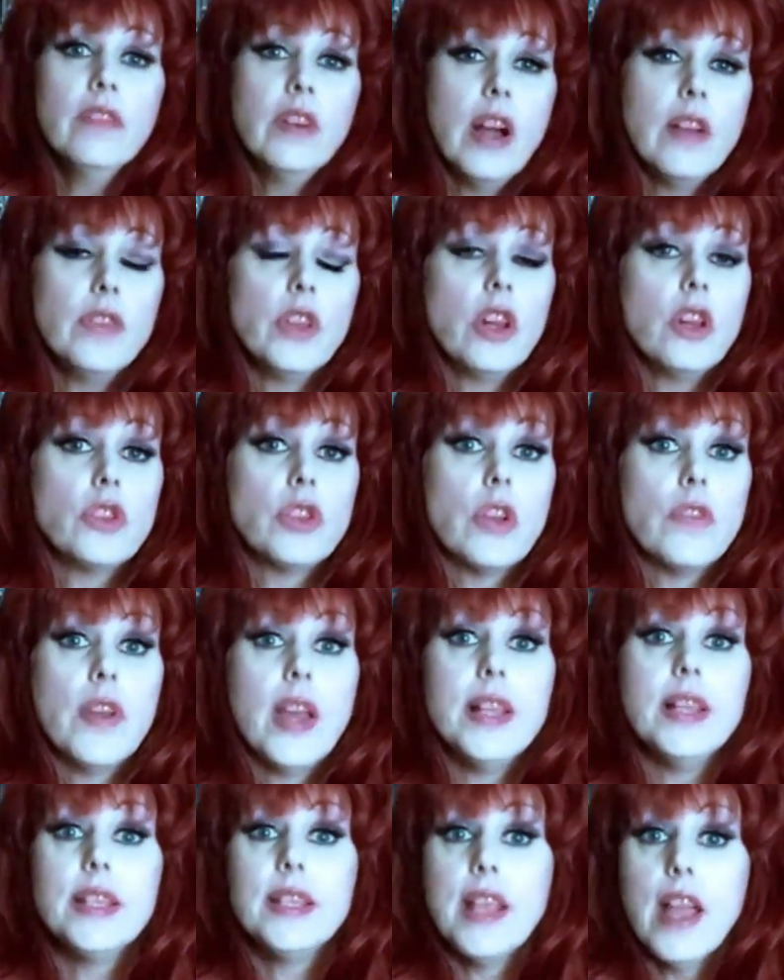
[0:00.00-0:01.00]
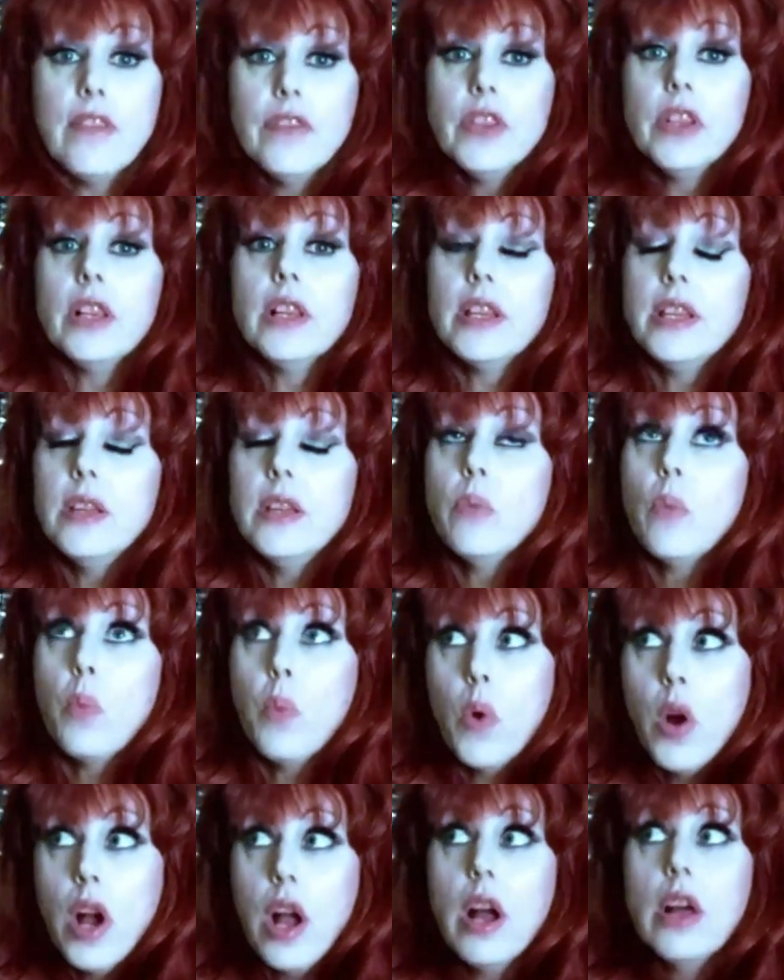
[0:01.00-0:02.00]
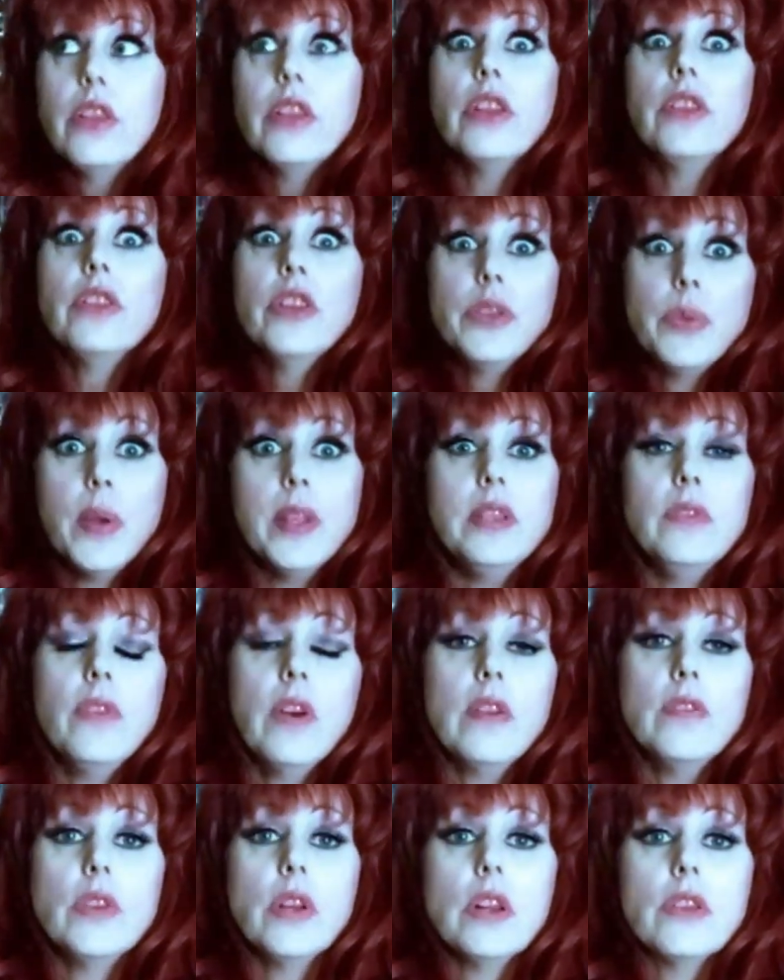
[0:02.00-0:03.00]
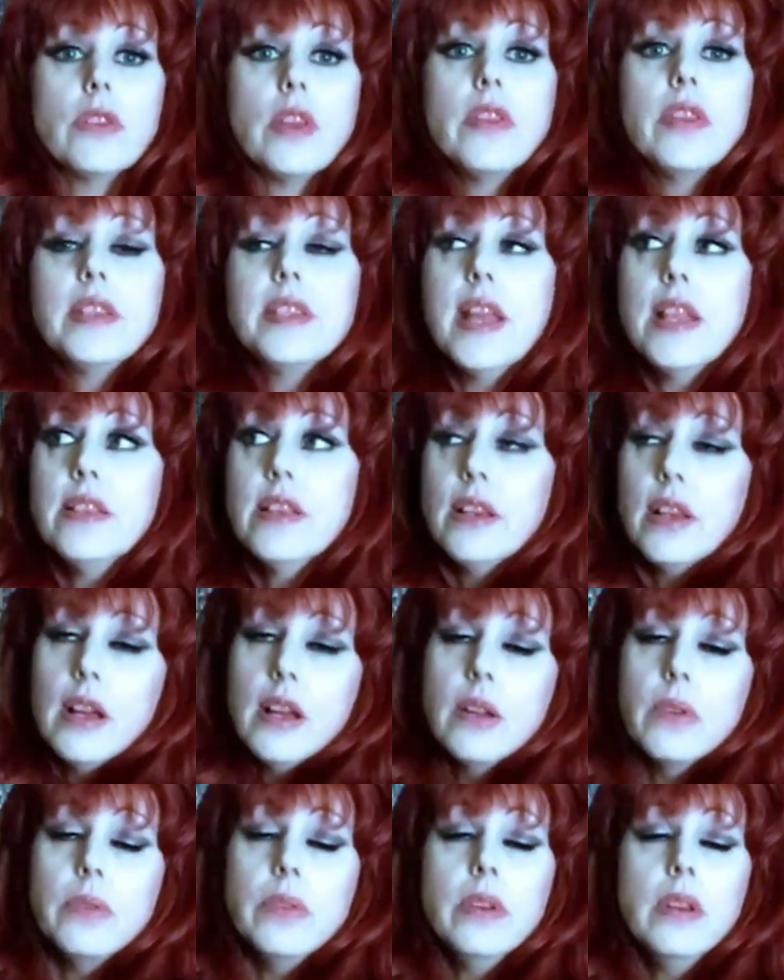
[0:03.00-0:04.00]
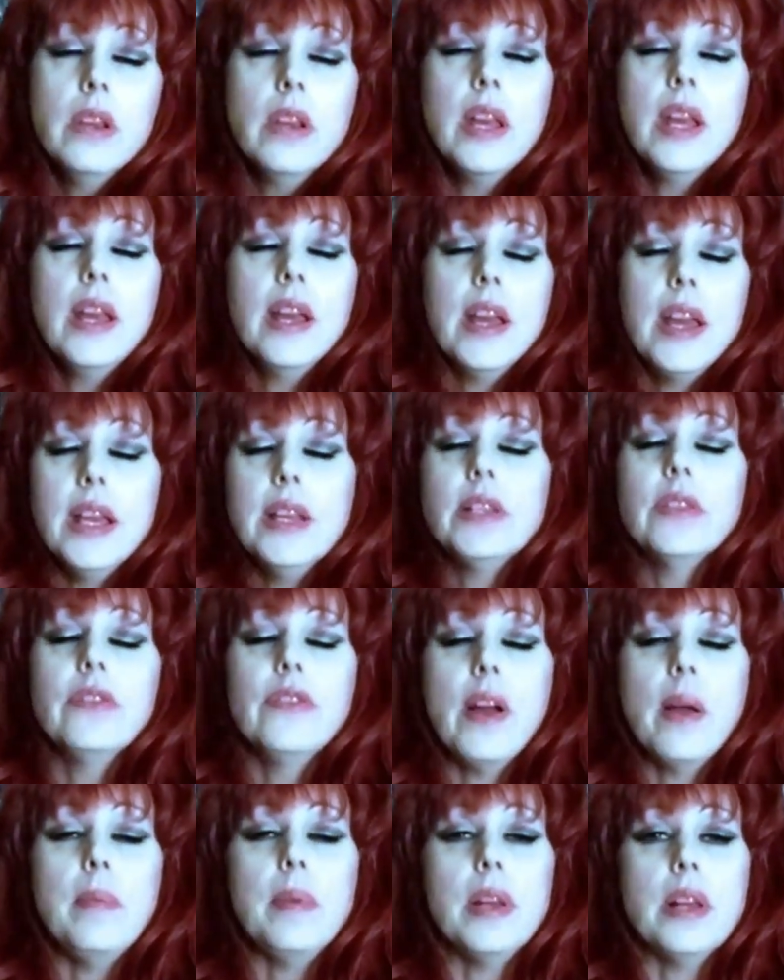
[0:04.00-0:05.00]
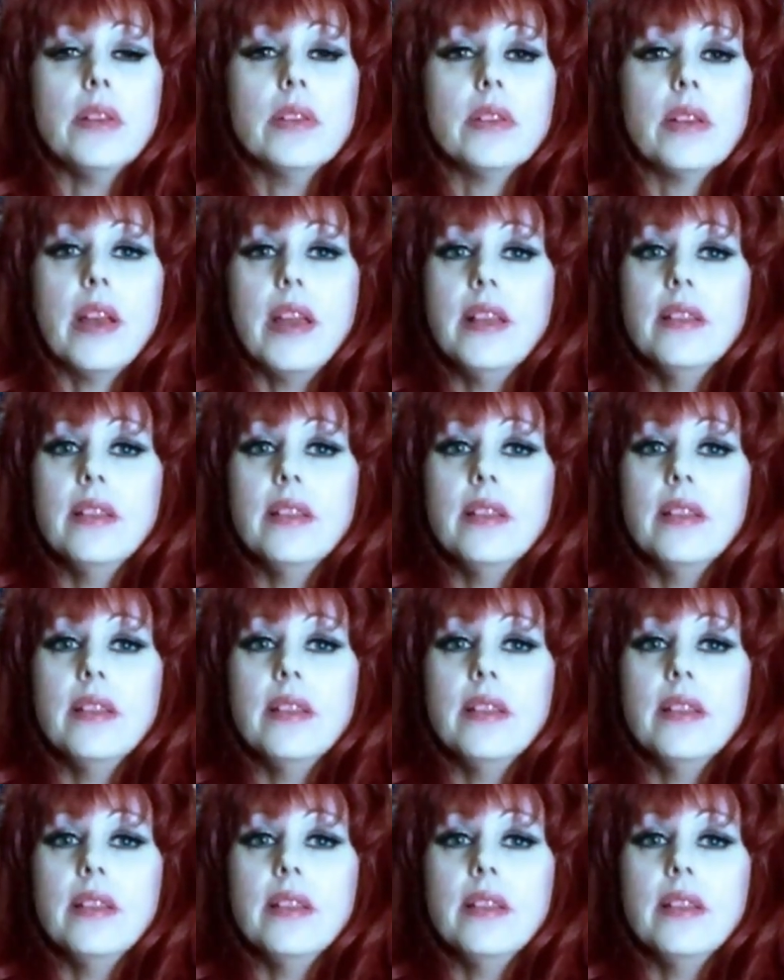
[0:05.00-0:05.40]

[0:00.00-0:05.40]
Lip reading: $5 off. It's definitely worth the $25, and the scent alone is fabulous.